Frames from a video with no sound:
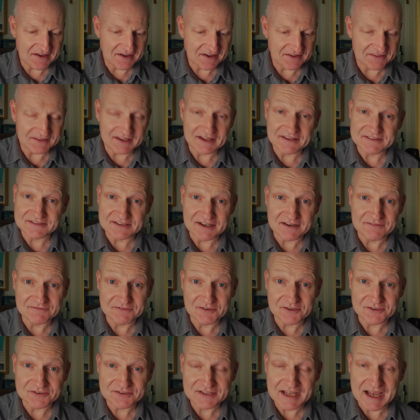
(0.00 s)
And that's our
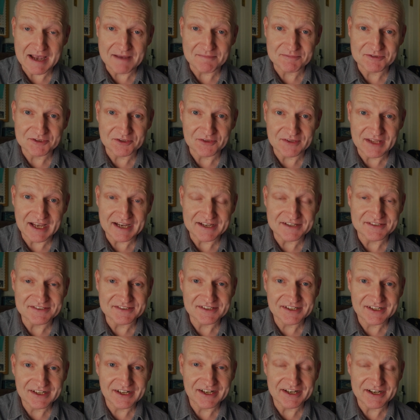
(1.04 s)
first app. So that
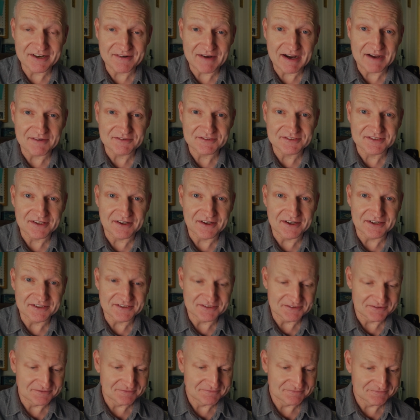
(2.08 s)
is Clear
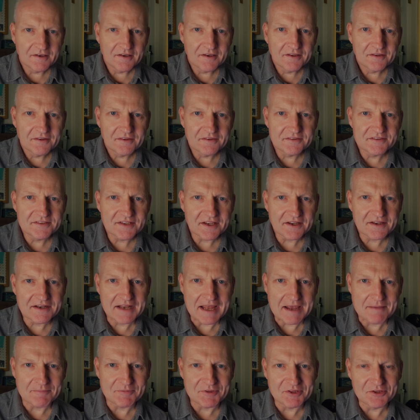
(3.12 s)
Outside. The
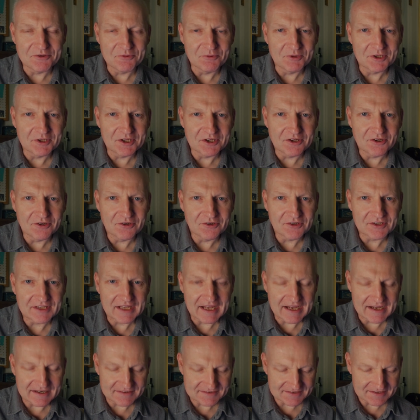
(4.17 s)
second app that we're going to look
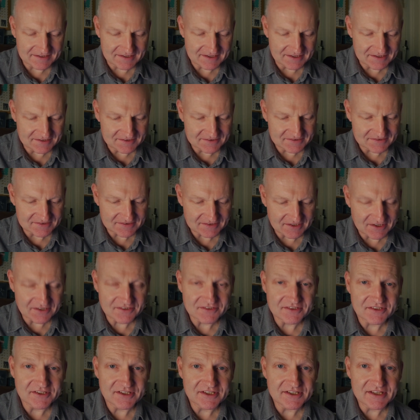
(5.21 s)
at is
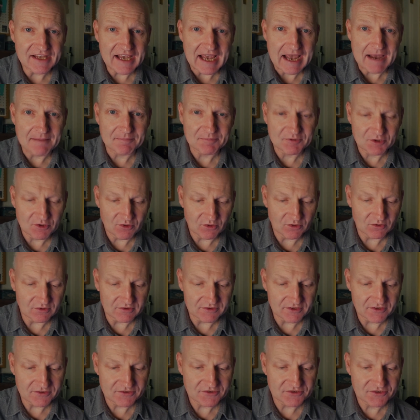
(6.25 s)
the app
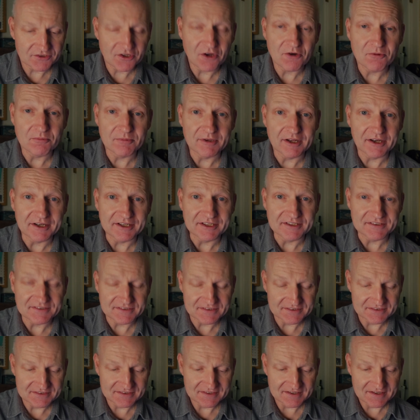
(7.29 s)
called Scope
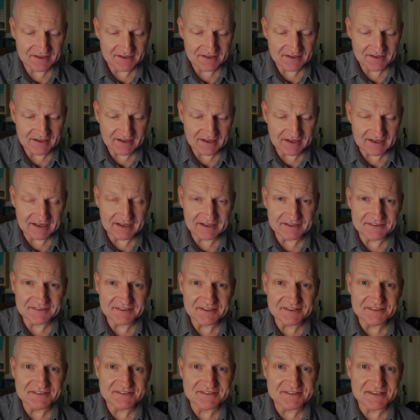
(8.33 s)
Nights. And
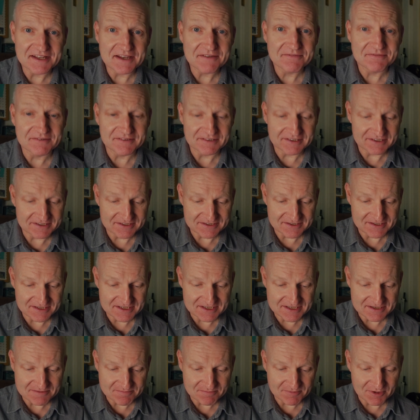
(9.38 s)
it's definitely
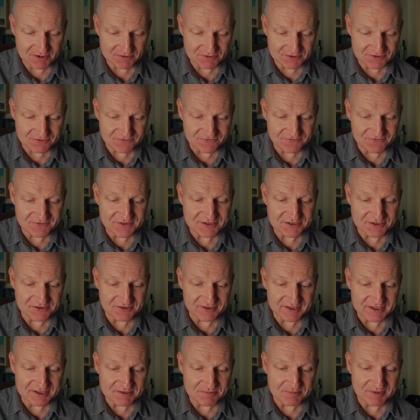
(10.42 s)
the most
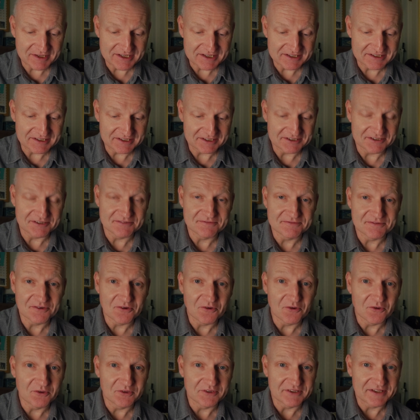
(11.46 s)
visually appealing of
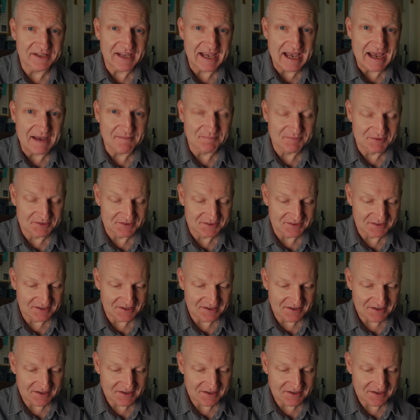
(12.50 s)
all the apps.